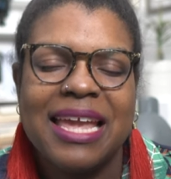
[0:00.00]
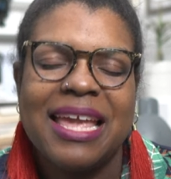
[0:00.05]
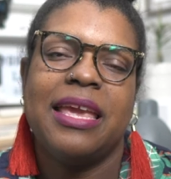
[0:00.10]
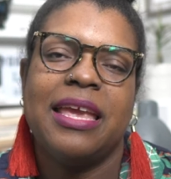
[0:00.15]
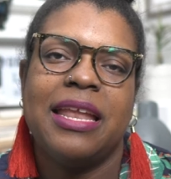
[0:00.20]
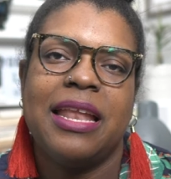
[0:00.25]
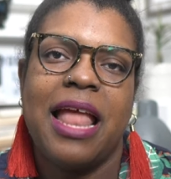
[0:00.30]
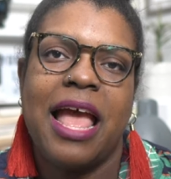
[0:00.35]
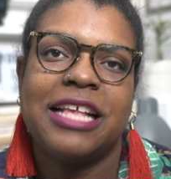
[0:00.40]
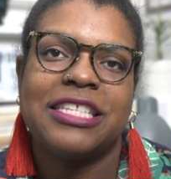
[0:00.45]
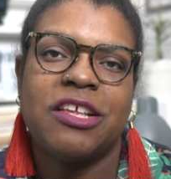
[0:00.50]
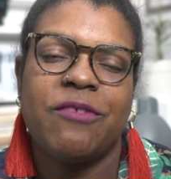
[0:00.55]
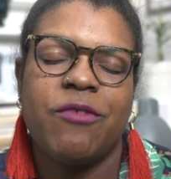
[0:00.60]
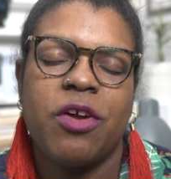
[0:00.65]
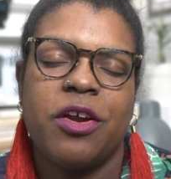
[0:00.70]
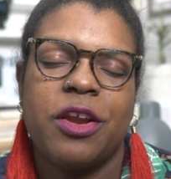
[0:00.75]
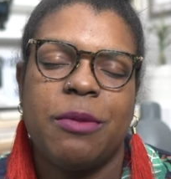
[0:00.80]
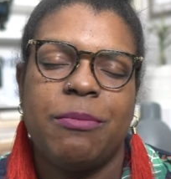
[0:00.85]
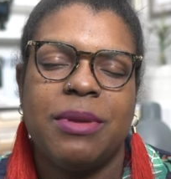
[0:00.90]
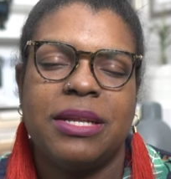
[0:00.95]
And as I've
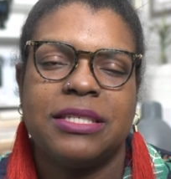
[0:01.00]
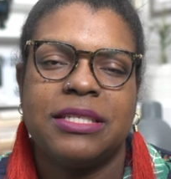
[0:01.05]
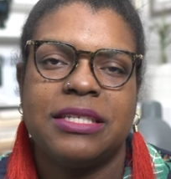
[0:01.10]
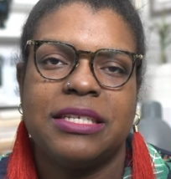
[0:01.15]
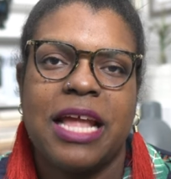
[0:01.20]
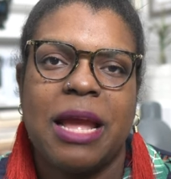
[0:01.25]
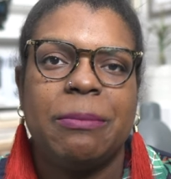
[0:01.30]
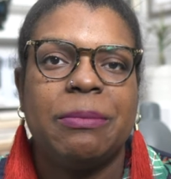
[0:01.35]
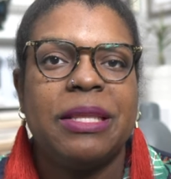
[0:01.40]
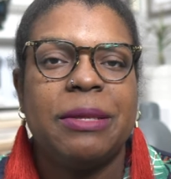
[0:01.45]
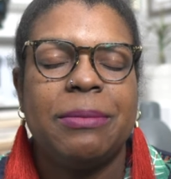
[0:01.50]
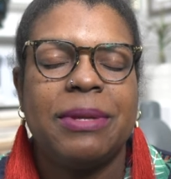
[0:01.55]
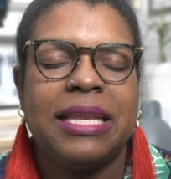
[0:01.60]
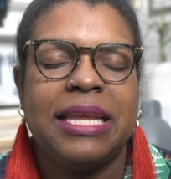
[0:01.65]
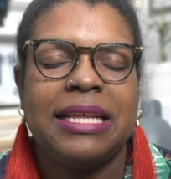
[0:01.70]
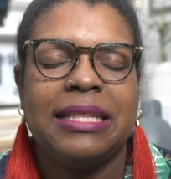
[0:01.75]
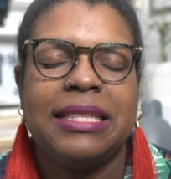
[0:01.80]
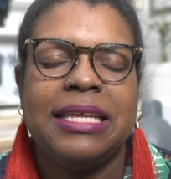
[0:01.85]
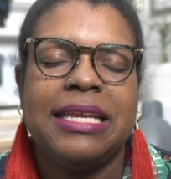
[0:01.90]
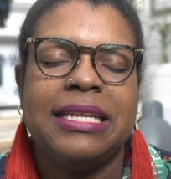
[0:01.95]
already mentioned, I'm
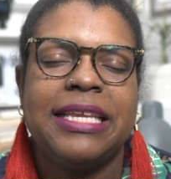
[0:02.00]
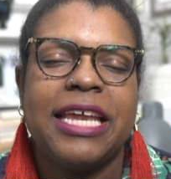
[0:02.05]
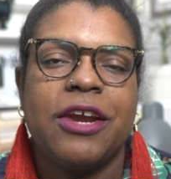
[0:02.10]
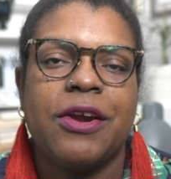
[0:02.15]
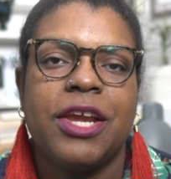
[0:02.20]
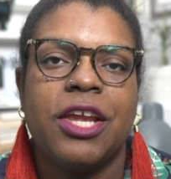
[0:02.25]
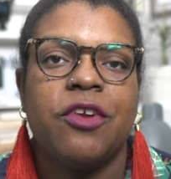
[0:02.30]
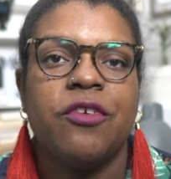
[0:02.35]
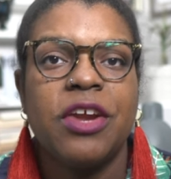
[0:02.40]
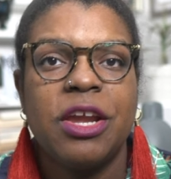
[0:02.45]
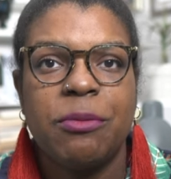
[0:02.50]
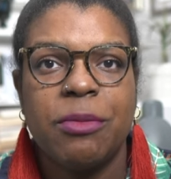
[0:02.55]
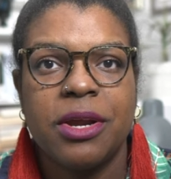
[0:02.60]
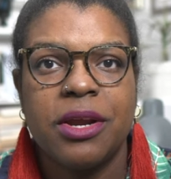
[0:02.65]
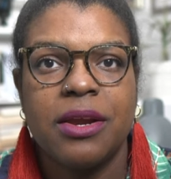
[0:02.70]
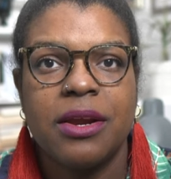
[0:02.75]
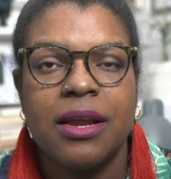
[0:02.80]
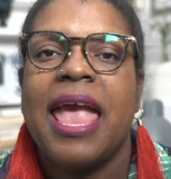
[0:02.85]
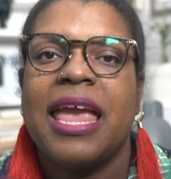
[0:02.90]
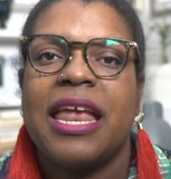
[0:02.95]
limiting the dairy
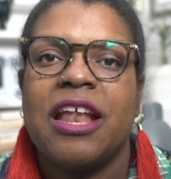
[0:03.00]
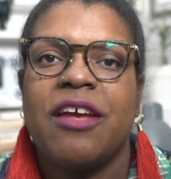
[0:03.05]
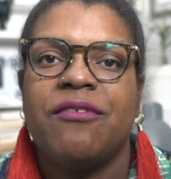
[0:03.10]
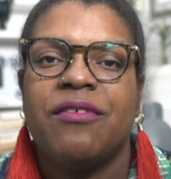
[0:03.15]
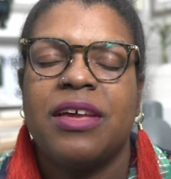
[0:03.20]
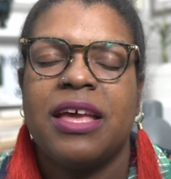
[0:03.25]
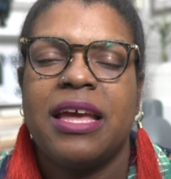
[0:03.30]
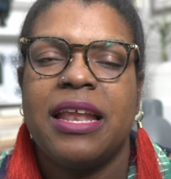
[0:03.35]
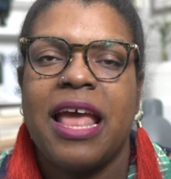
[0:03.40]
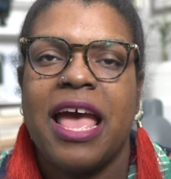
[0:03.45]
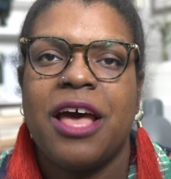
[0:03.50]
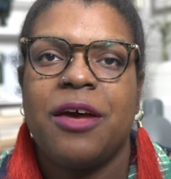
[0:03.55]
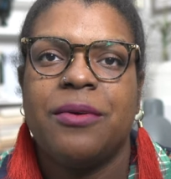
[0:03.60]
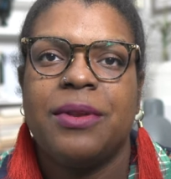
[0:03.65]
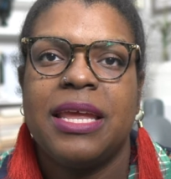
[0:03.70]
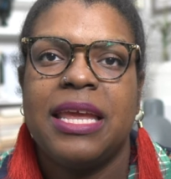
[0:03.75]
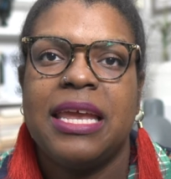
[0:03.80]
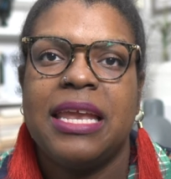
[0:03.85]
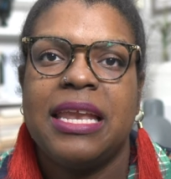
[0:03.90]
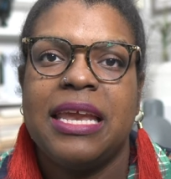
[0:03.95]
creamer and I've cut
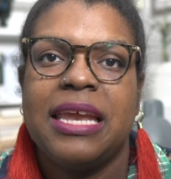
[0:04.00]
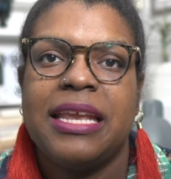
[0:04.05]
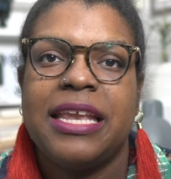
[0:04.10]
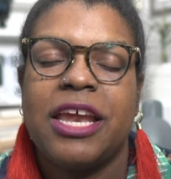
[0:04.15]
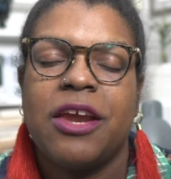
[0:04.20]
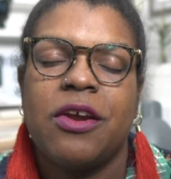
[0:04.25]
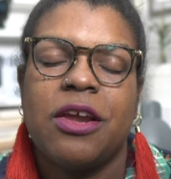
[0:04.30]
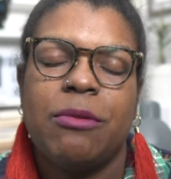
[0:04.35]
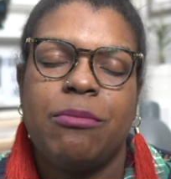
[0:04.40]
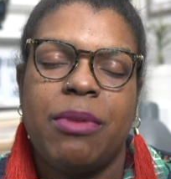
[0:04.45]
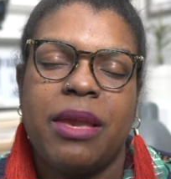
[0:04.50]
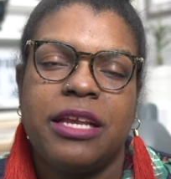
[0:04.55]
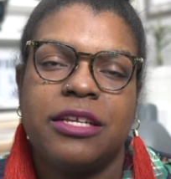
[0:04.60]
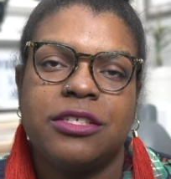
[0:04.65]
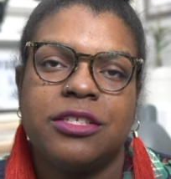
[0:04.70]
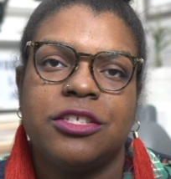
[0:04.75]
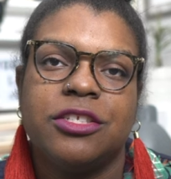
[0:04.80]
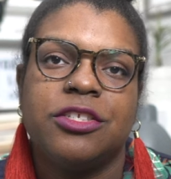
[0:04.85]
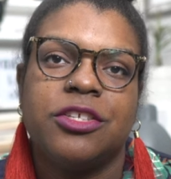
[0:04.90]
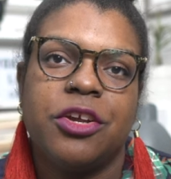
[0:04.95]
out any
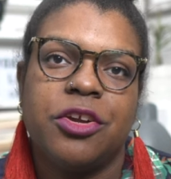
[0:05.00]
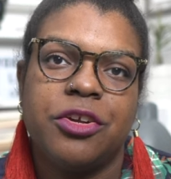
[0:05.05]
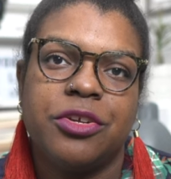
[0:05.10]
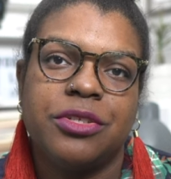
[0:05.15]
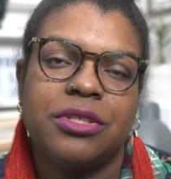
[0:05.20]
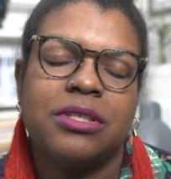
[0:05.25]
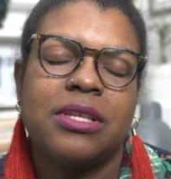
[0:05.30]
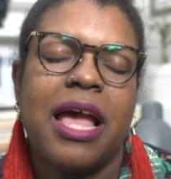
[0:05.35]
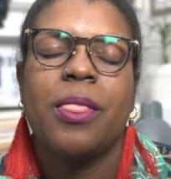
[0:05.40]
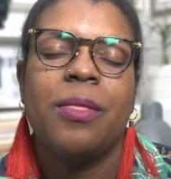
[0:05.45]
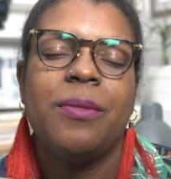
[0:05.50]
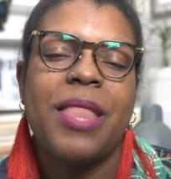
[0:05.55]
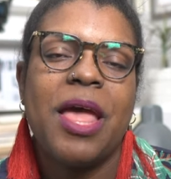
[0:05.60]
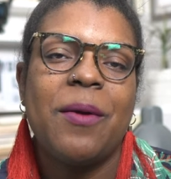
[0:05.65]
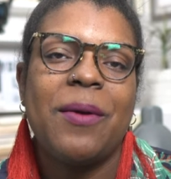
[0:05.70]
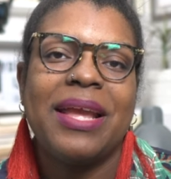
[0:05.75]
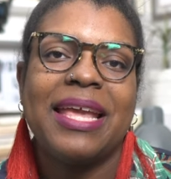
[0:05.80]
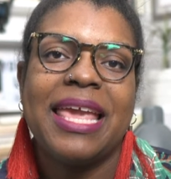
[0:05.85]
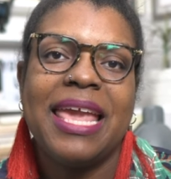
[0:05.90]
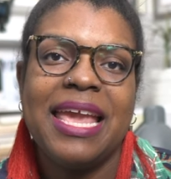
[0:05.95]
dairy-based desserts
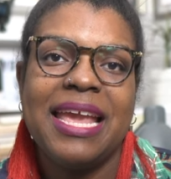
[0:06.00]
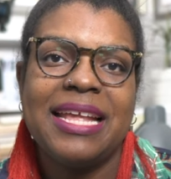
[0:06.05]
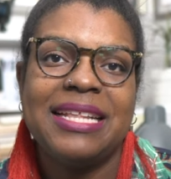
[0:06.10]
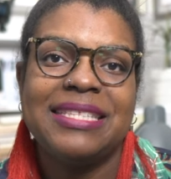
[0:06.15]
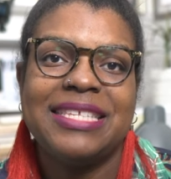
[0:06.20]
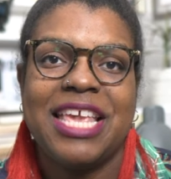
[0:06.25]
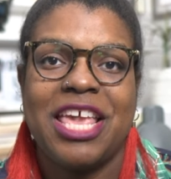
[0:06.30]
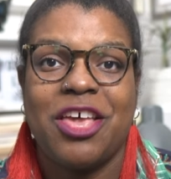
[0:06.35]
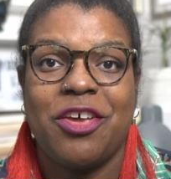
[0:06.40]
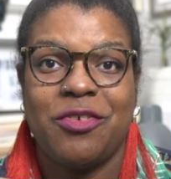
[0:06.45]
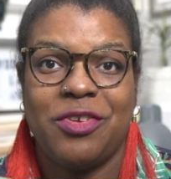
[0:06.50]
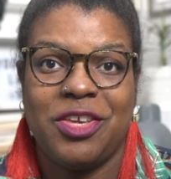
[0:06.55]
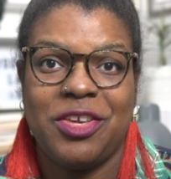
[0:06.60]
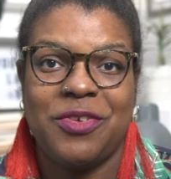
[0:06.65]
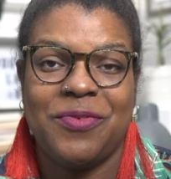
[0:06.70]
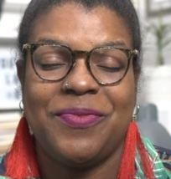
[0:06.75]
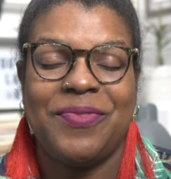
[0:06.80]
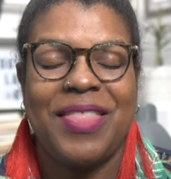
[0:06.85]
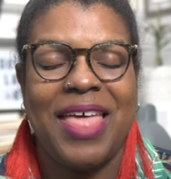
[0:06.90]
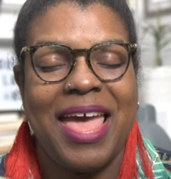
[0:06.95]
now I can tell
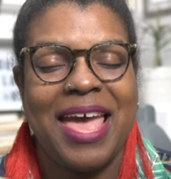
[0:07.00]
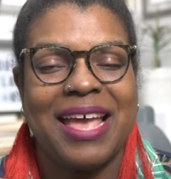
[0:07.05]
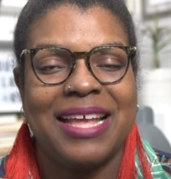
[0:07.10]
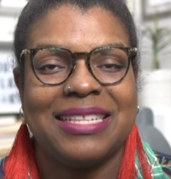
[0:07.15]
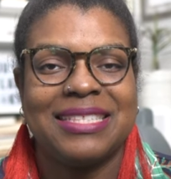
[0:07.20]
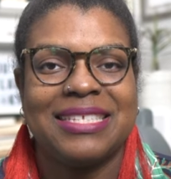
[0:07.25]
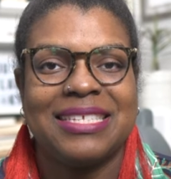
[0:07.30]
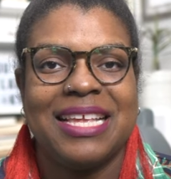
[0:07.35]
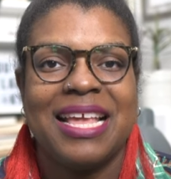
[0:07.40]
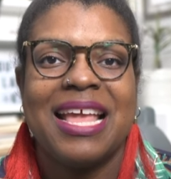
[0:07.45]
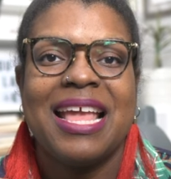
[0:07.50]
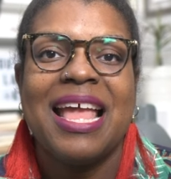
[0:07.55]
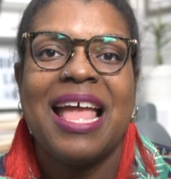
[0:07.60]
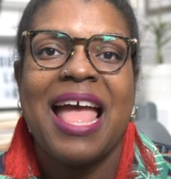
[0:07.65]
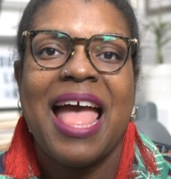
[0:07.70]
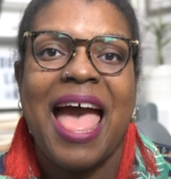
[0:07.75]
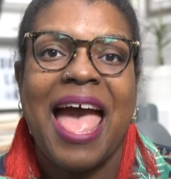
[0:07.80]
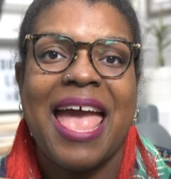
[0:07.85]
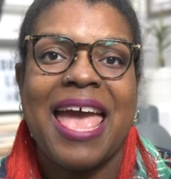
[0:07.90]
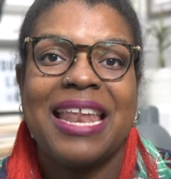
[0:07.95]
you that
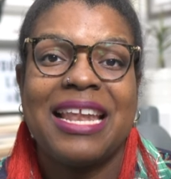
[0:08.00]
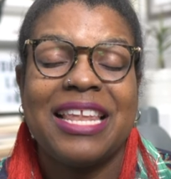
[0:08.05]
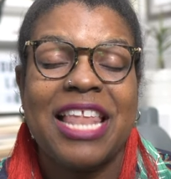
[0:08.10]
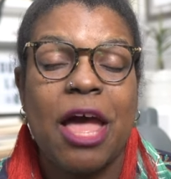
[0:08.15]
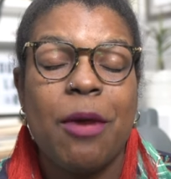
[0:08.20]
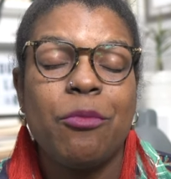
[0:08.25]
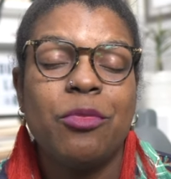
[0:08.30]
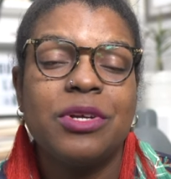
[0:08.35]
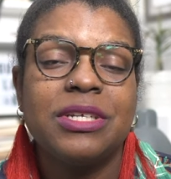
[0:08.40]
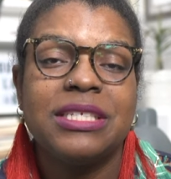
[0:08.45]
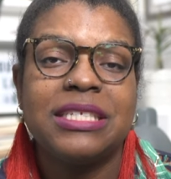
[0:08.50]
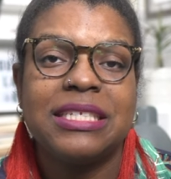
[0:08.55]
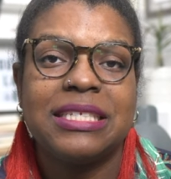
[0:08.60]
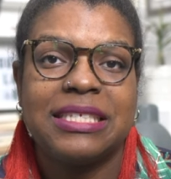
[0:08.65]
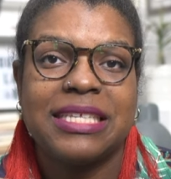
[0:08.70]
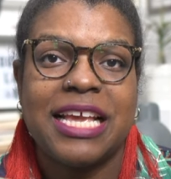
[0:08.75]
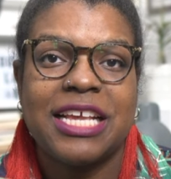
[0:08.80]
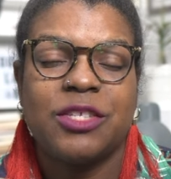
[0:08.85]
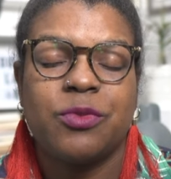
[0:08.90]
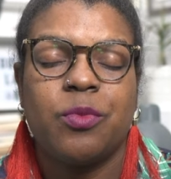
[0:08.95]
I had a lot more
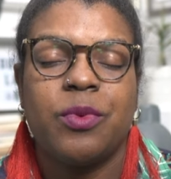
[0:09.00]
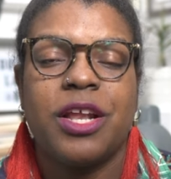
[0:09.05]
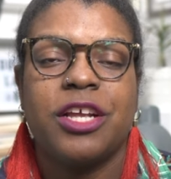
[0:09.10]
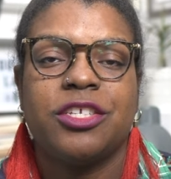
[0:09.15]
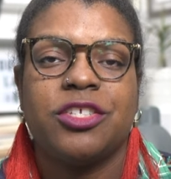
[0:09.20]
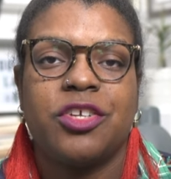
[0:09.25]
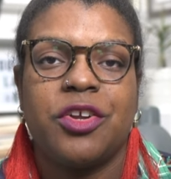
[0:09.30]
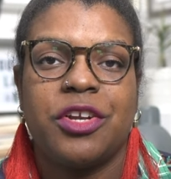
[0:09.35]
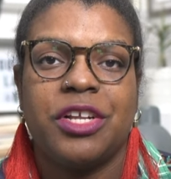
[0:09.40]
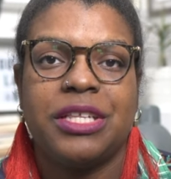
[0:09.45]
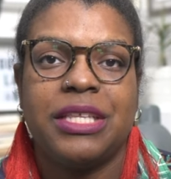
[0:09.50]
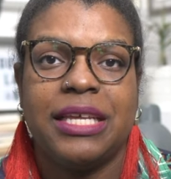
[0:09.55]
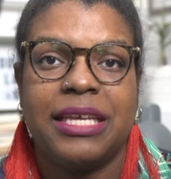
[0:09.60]
success when I started